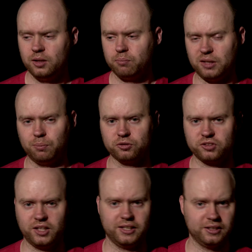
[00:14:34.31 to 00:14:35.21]
People
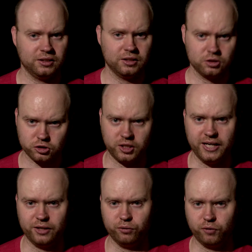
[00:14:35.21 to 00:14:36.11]
say
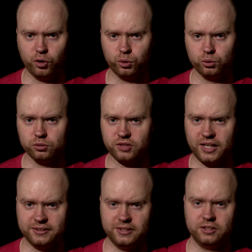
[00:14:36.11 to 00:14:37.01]
try it on vocals.
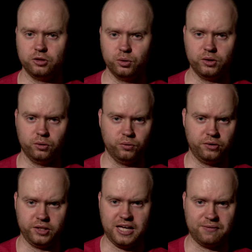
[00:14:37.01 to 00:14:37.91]
I did do it
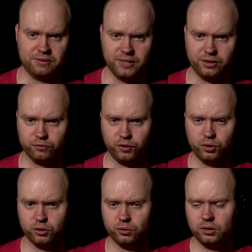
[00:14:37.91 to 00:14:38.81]
on the heavy metal
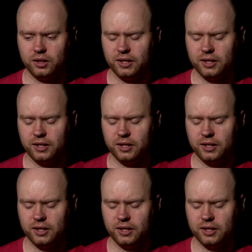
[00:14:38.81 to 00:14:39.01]
vocal.